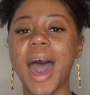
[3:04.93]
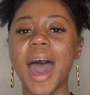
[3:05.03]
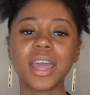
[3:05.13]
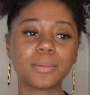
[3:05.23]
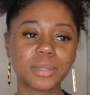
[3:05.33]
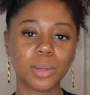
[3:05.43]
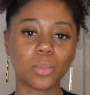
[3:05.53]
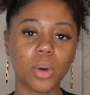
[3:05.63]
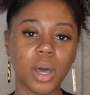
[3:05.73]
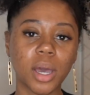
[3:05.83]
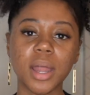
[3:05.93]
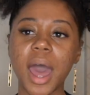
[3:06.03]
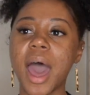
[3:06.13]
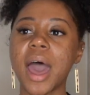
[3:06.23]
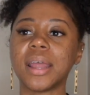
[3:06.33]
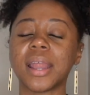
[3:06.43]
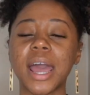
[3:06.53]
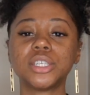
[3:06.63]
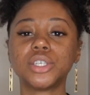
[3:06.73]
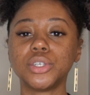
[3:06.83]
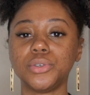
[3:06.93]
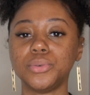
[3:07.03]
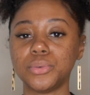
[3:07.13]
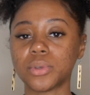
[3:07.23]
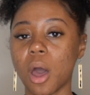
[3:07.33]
I am someone, I like to use